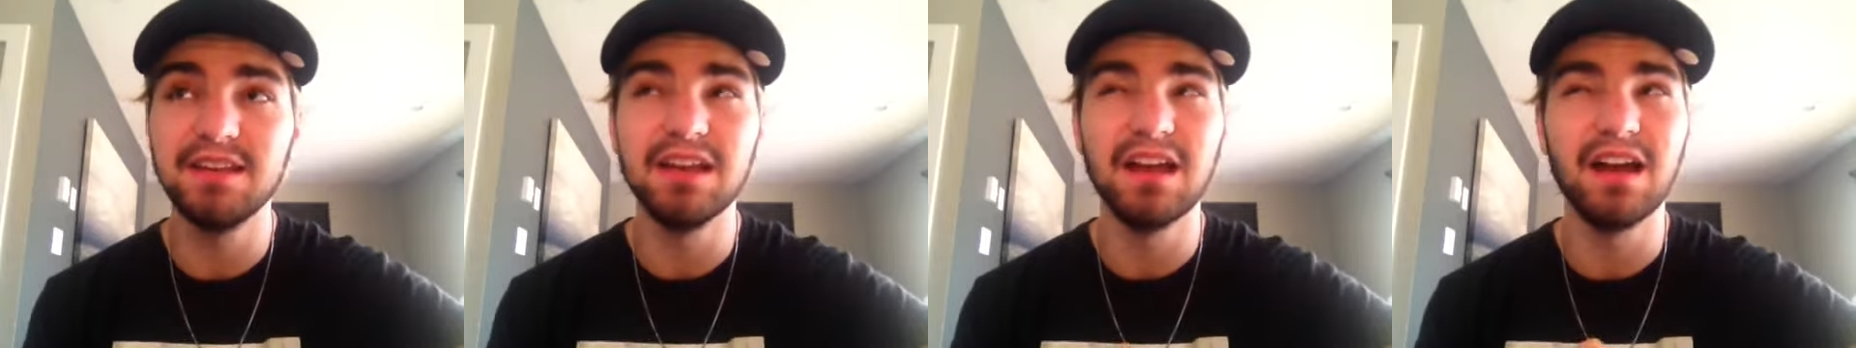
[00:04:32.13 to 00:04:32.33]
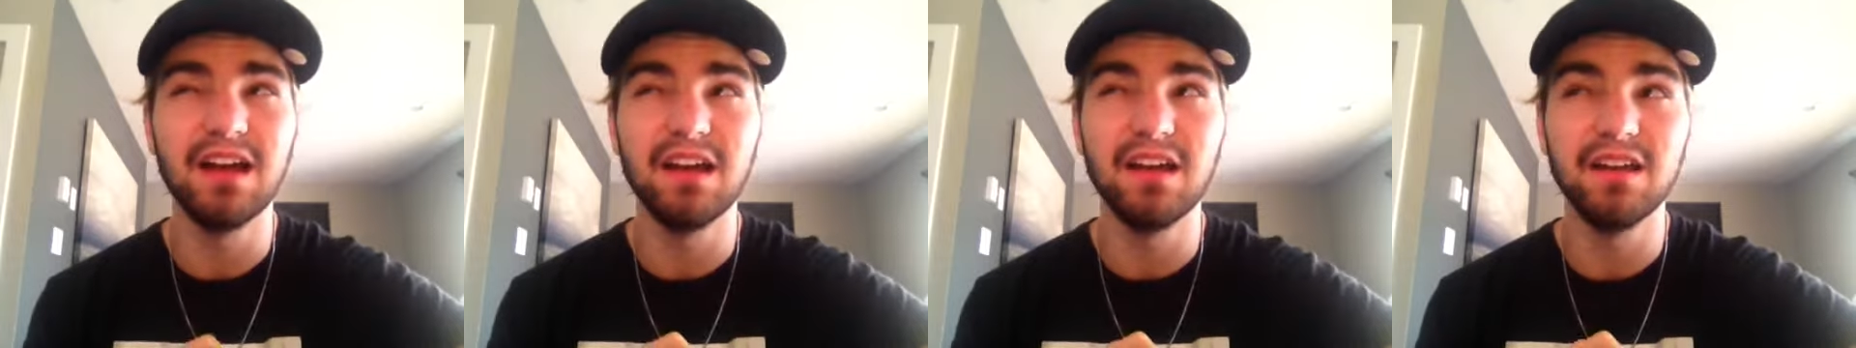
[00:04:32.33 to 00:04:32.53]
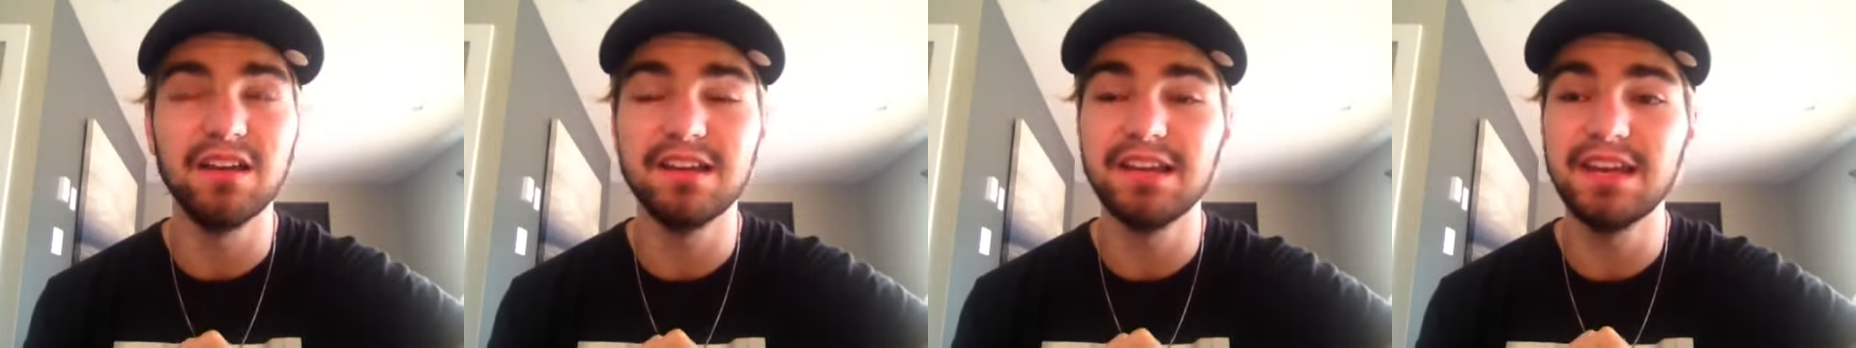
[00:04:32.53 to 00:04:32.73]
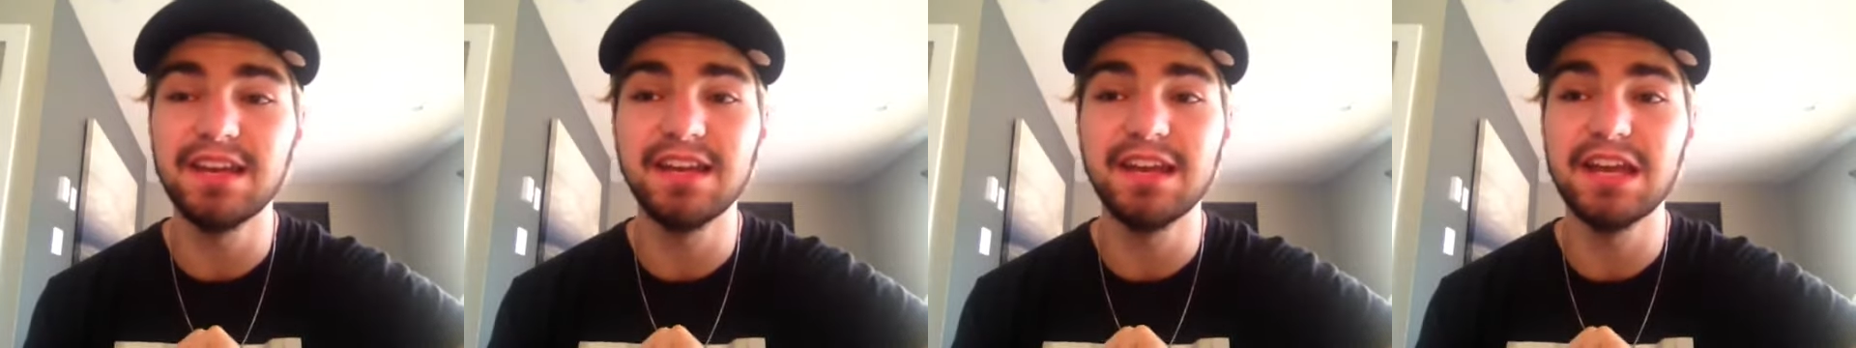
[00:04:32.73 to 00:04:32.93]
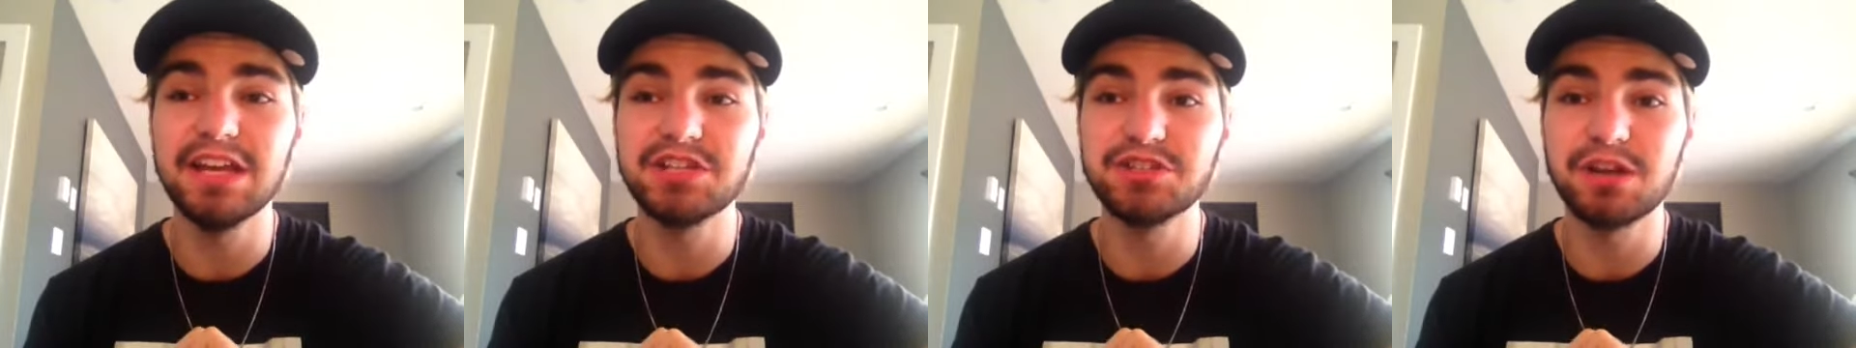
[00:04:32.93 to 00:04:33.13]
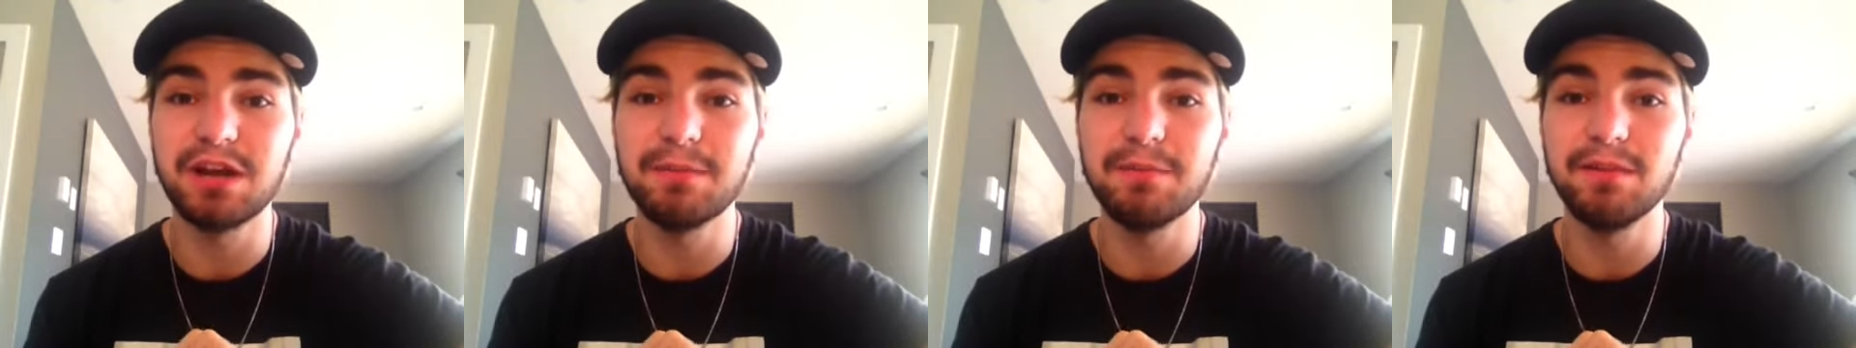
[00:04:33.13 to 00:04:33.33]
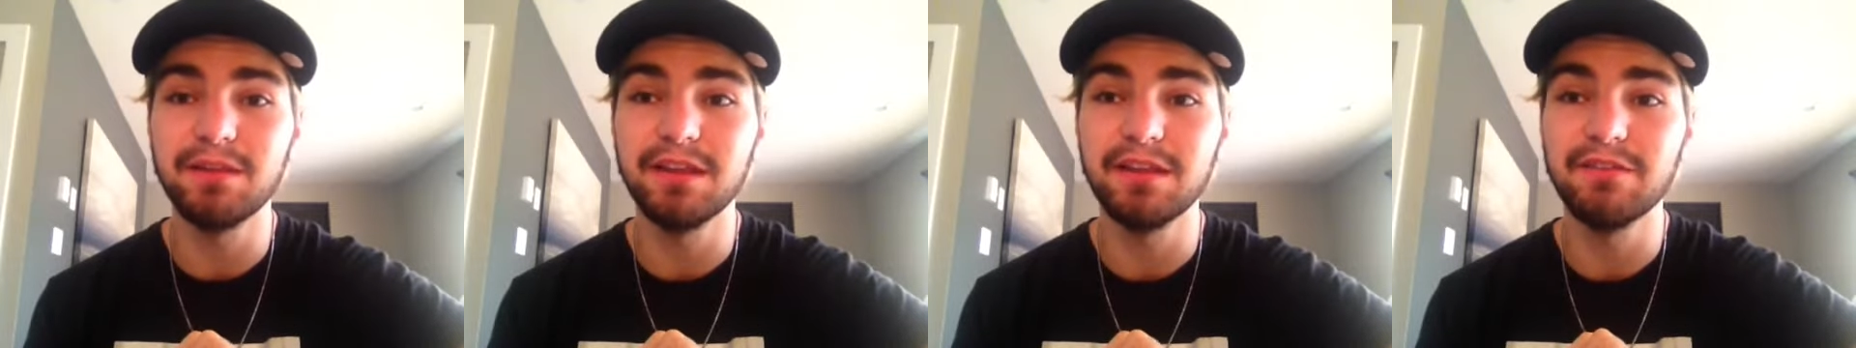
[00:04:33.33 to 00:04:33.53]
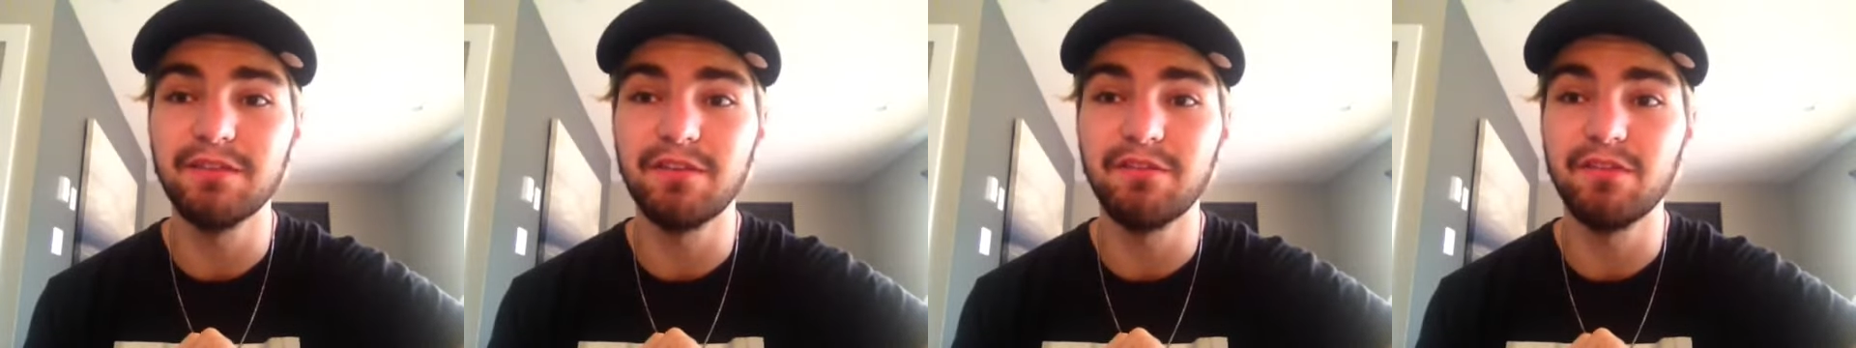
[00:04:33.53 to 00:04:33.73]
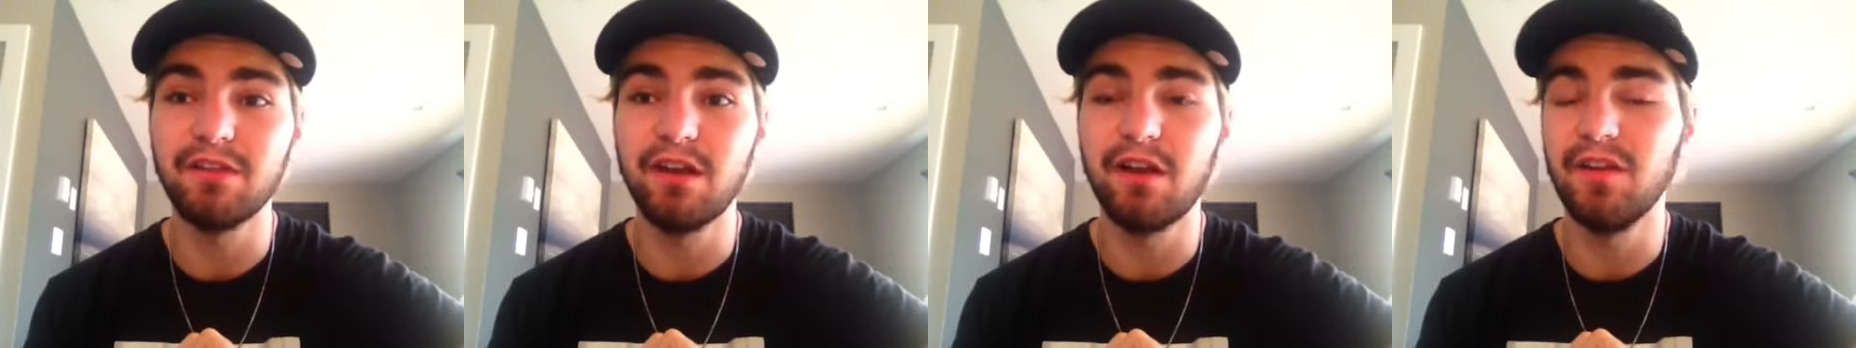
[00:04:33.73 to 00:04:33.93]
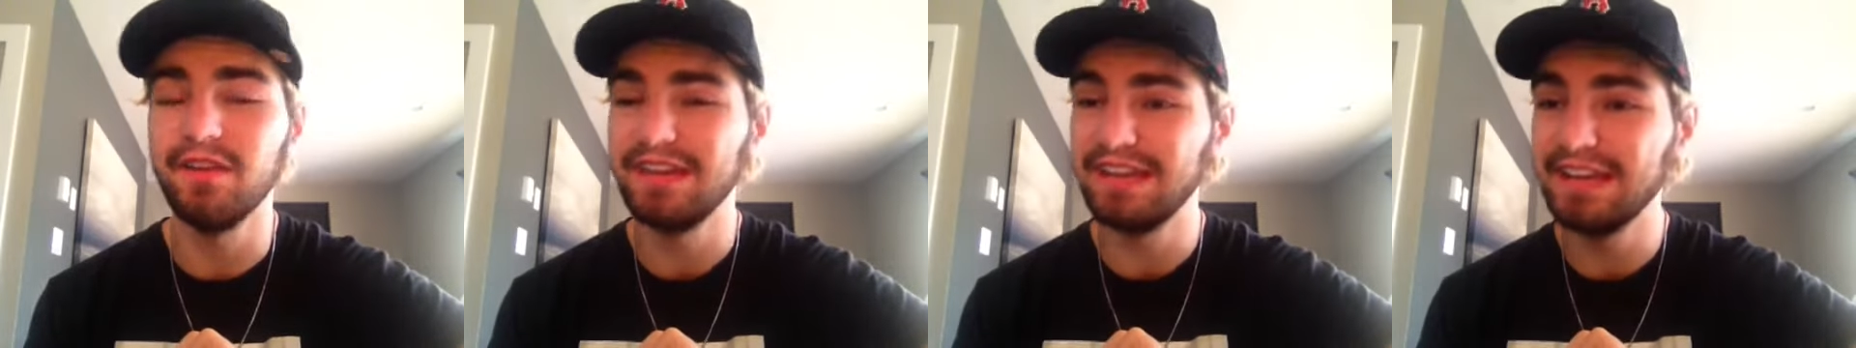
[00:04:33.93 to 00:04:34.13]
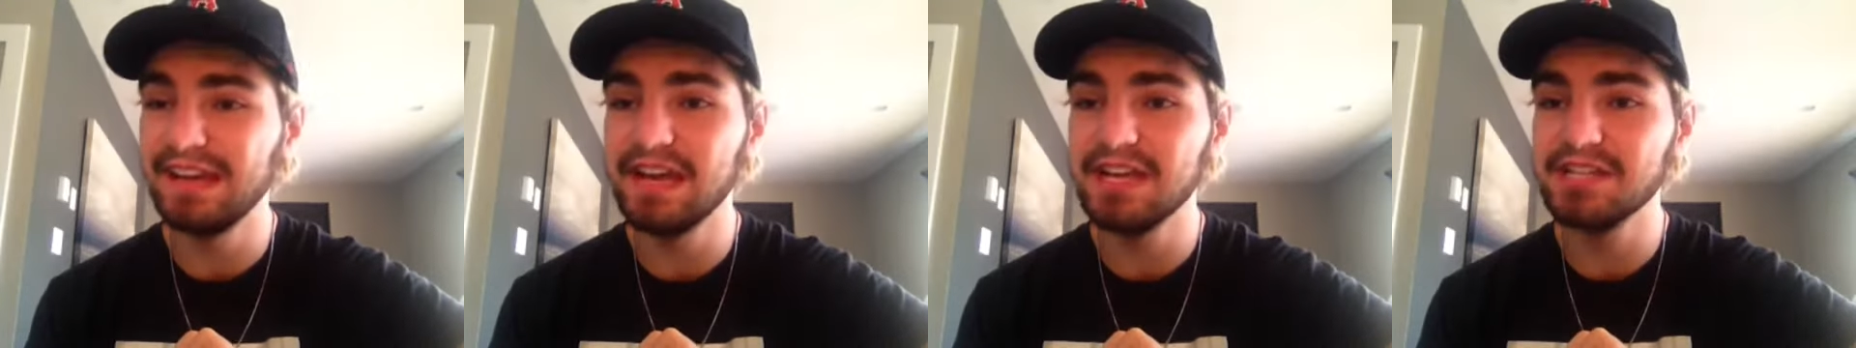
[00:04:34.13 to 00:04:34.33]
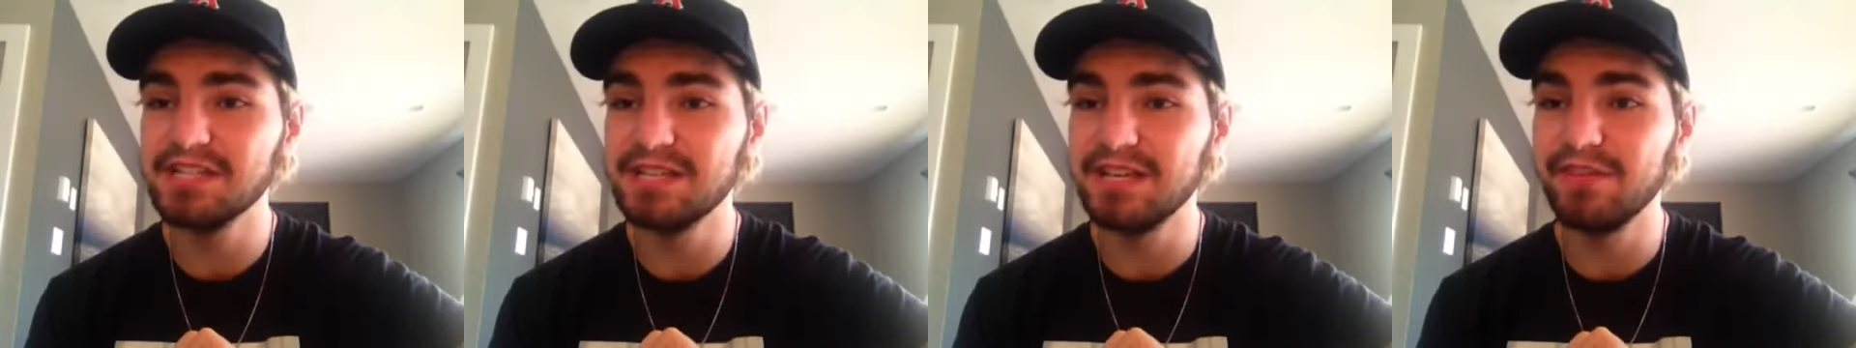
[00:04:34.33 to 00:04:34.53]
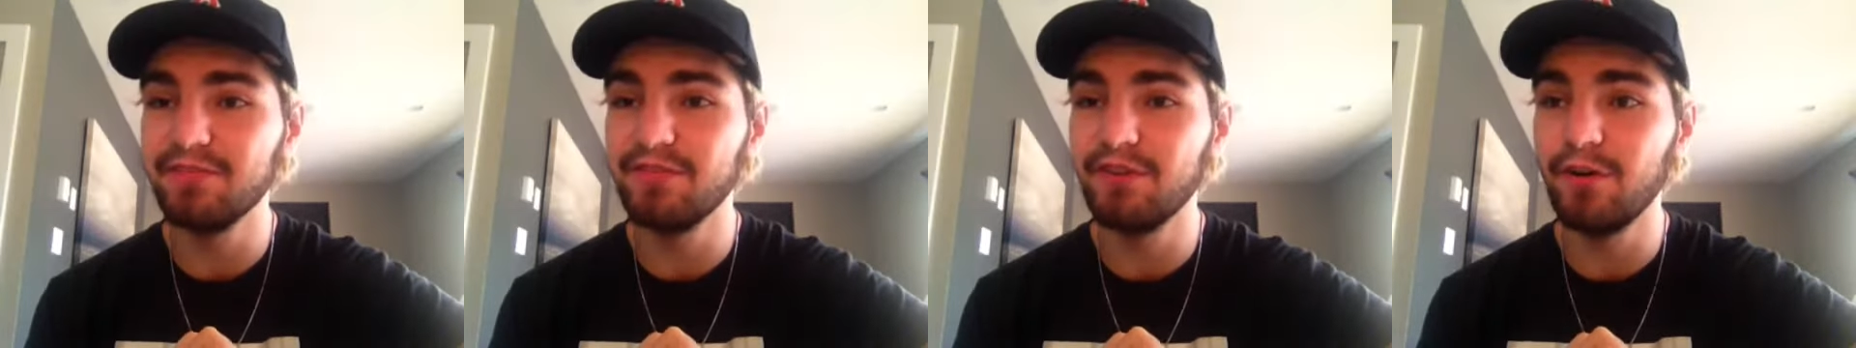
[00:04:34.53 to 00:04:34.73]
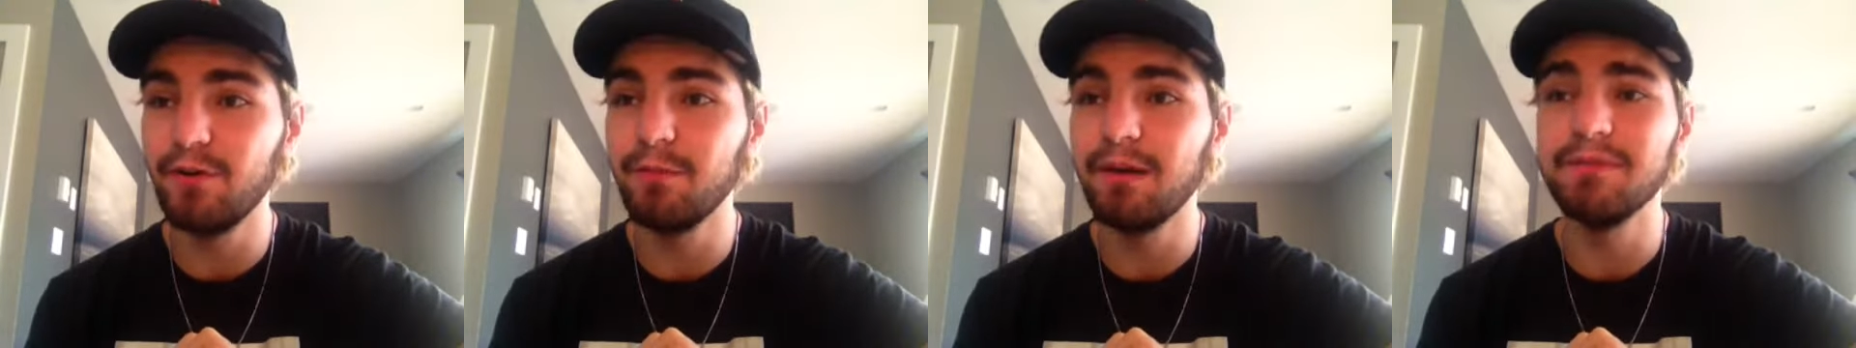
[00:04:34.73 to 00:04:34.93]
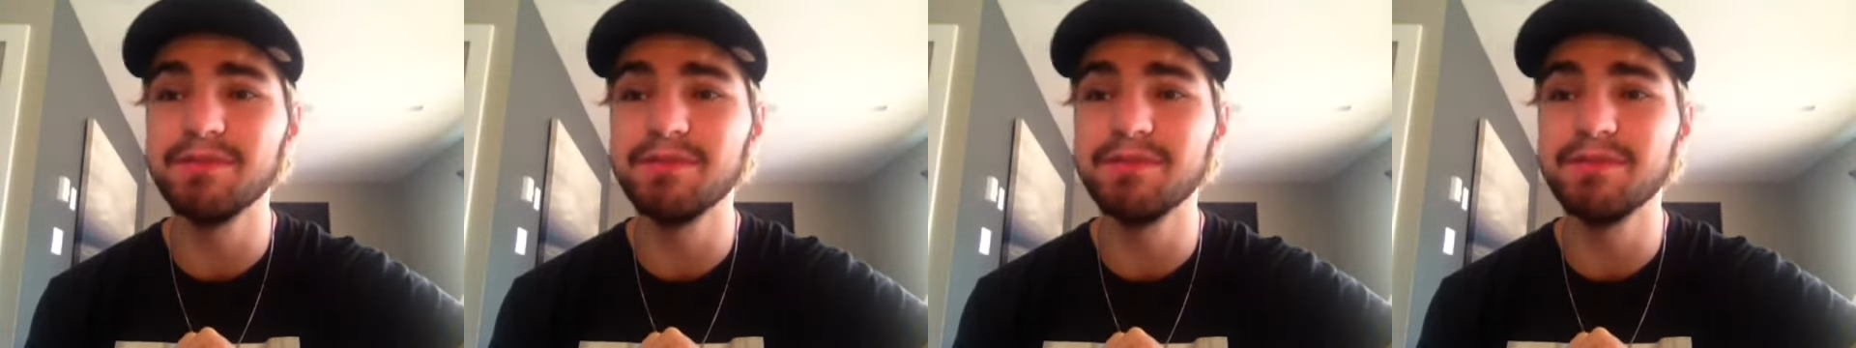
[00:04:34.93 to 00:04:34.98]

a teenager, I believe, on EHC Film.